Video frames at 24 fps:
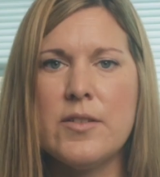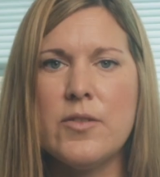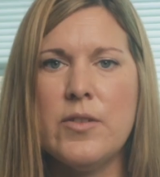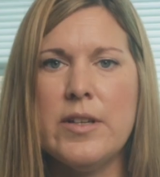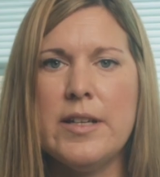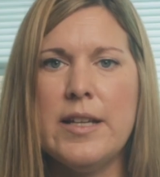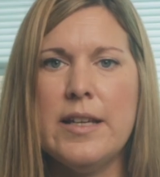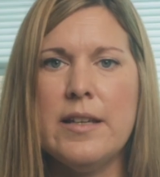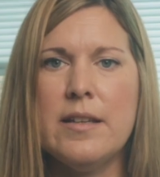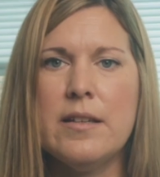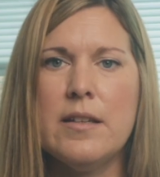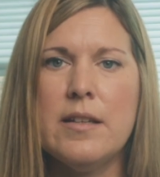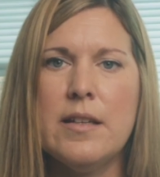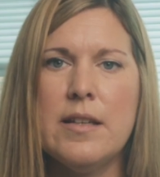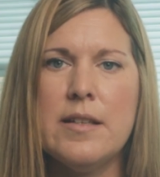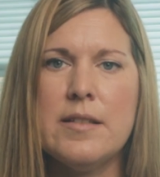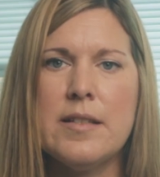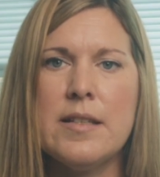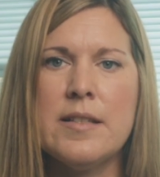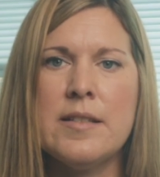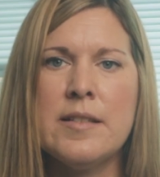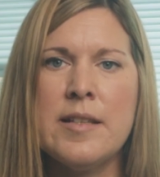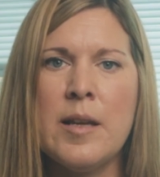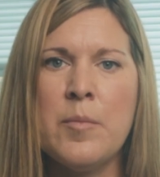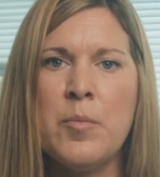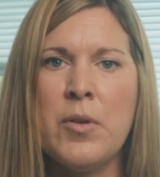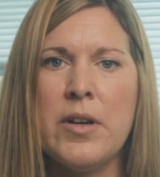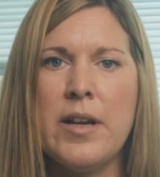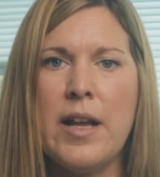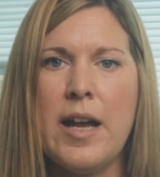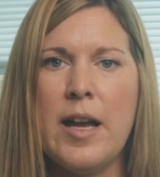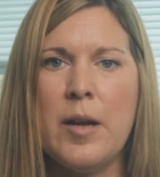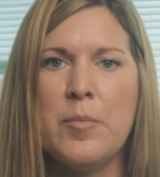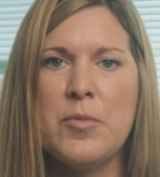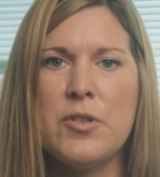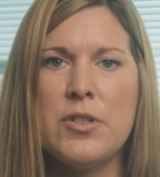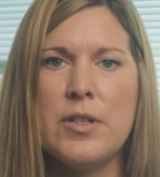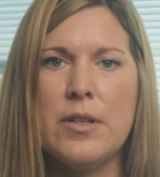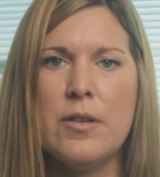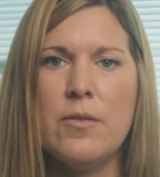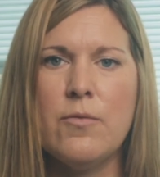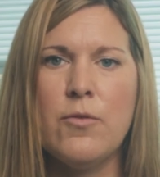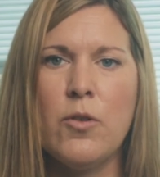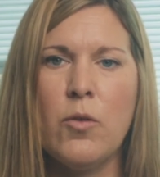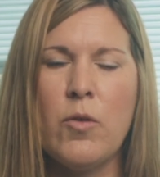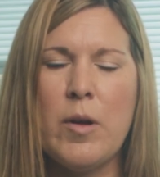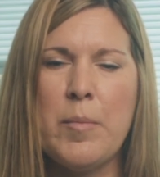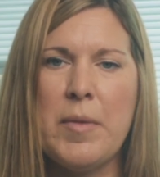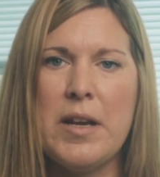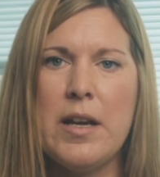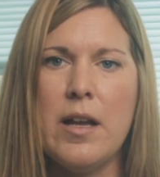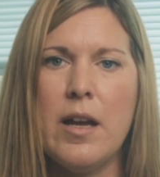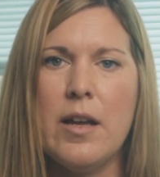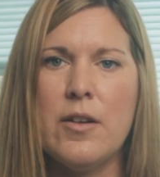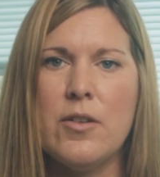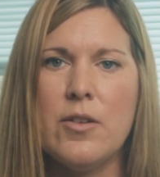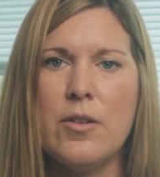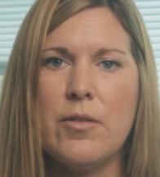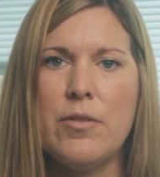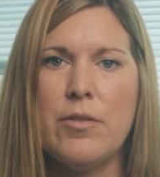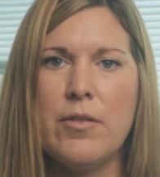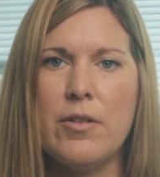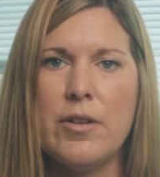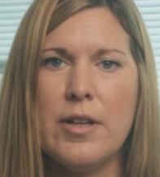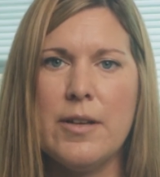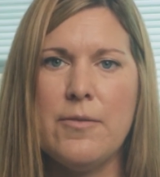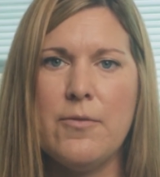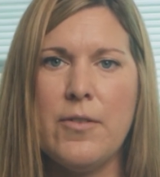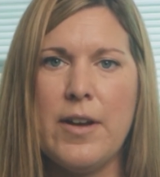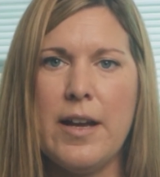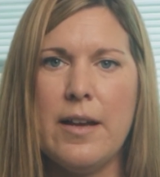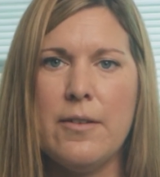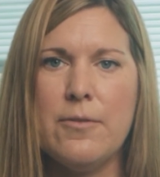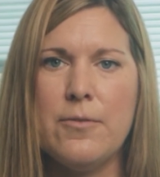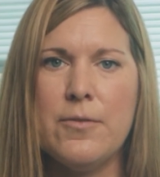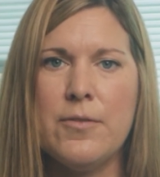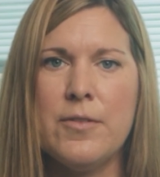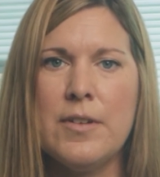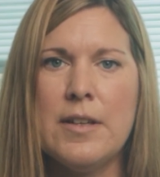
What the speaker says: screening, is a separate option for women under 35.